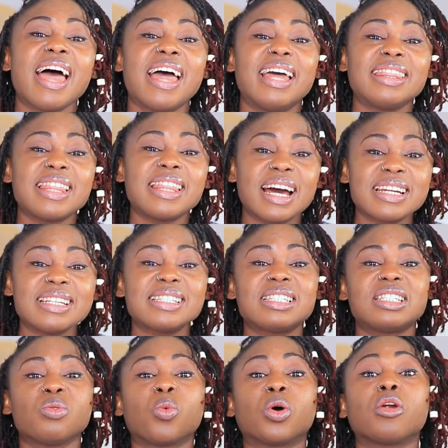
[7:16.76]
and that
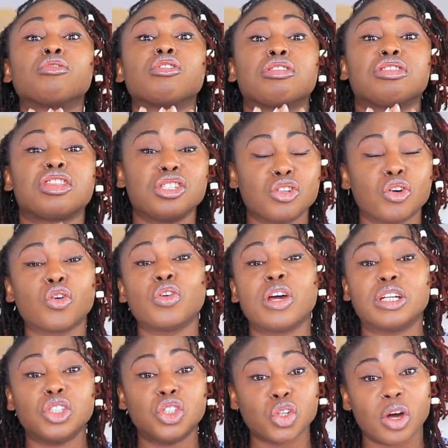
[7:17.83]
is one of the things you're going
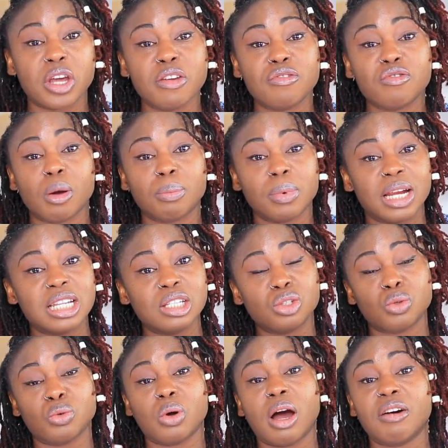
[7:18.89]
to enjoy if you're planning
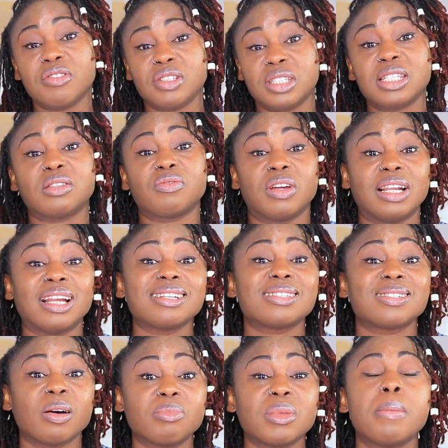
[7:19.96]
to visit Finland
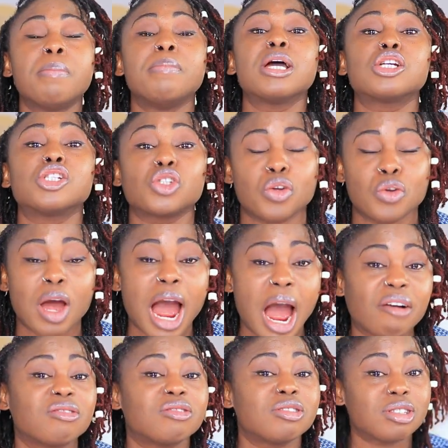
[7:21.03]
someday. Make sure you
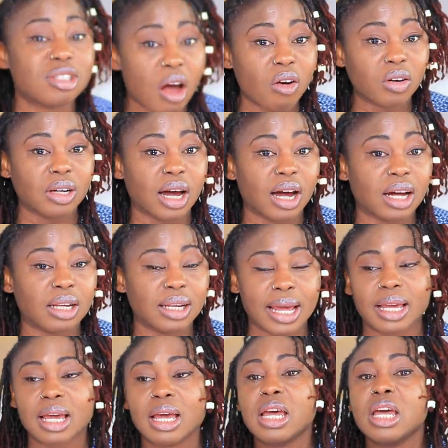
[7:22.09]
have sauna.
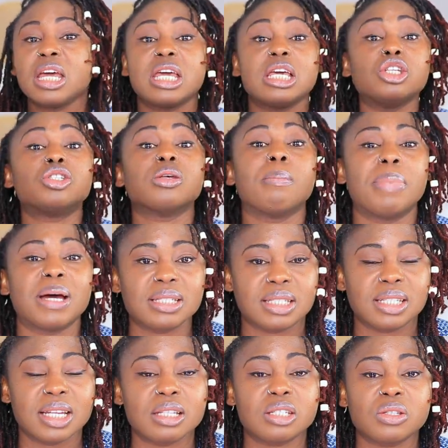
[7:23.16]
Like, it's the
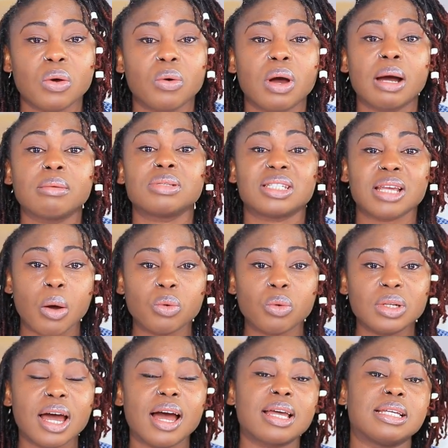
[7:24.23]
best thing. So
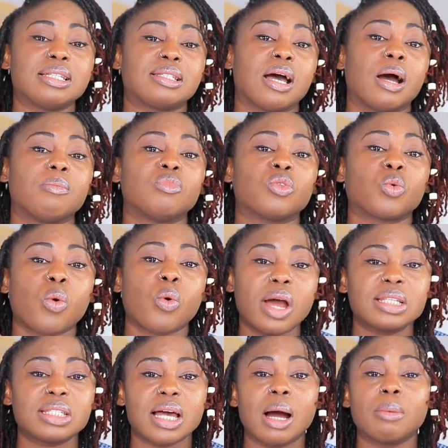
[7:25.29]
sauna is
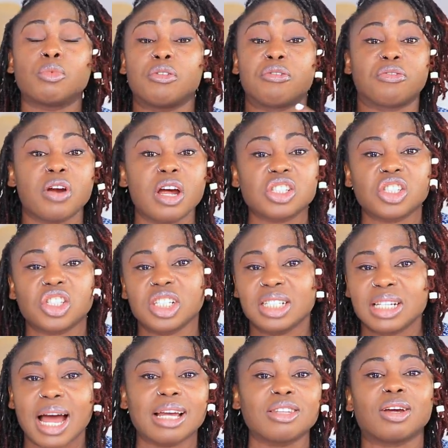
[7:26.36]
quite
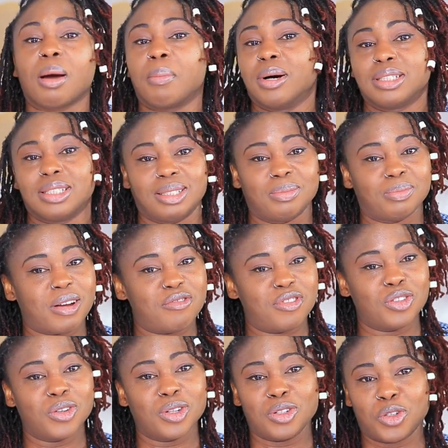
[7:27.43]
refreshing. I talk about it in my
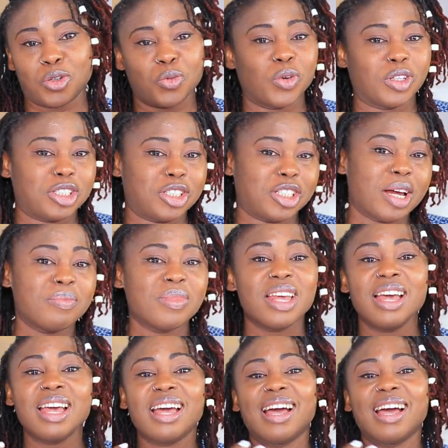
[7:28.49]
videos, you should watch them.